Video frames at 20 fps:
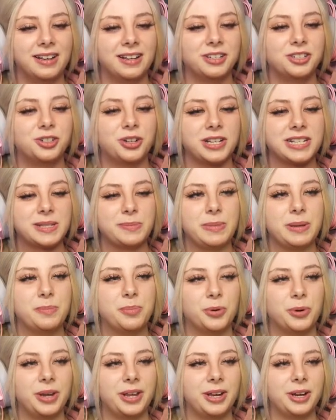Trust me,
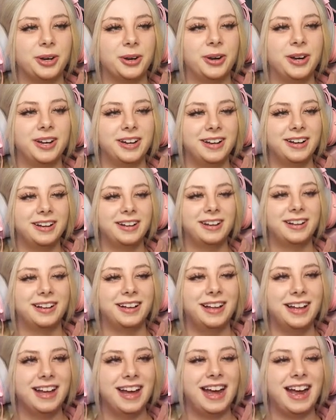boyo.
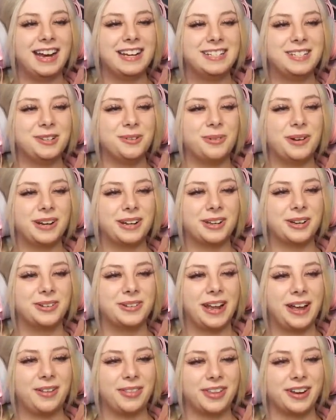I do want to go
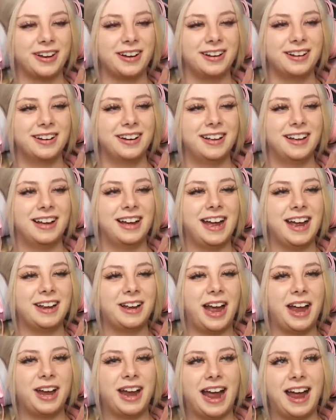down there.
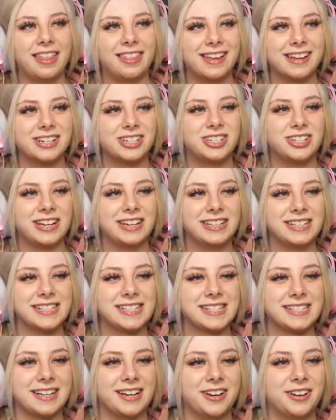I like shady
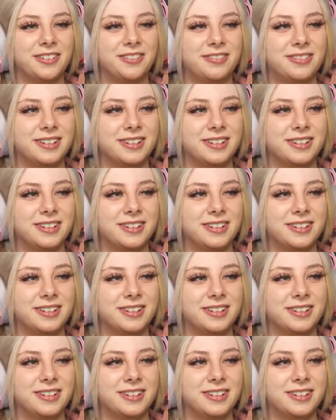stuff.